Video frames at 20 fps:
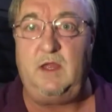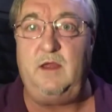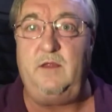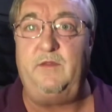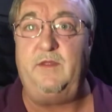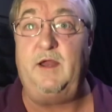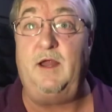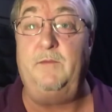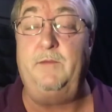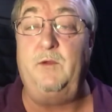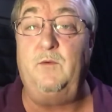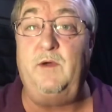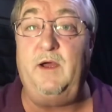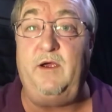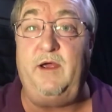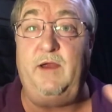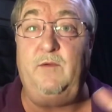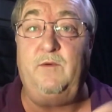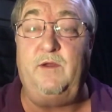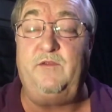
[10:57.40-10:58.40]
that I'll be
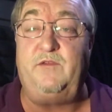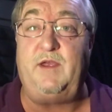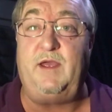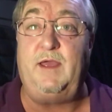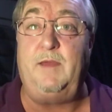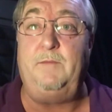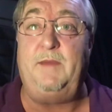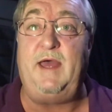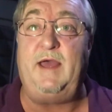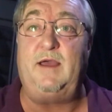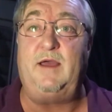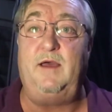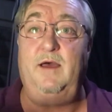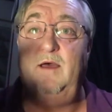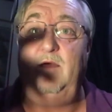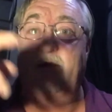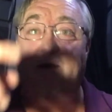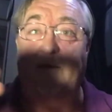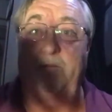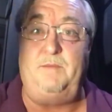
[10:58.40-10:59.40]
wearing once I get back
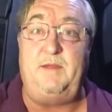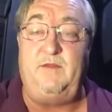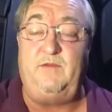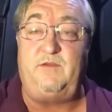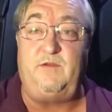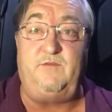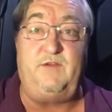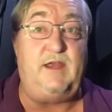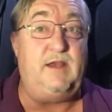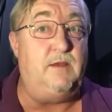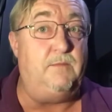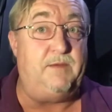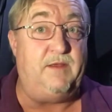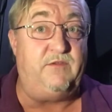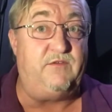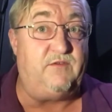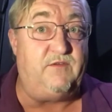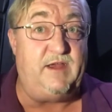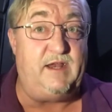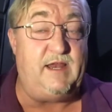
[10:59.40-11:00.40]
in Pennsylvania.
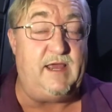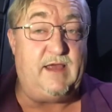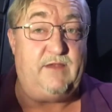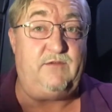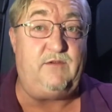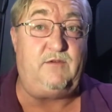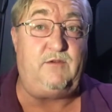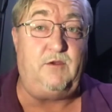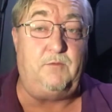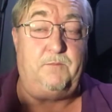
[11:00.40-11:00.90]
Pennsylvania has it too.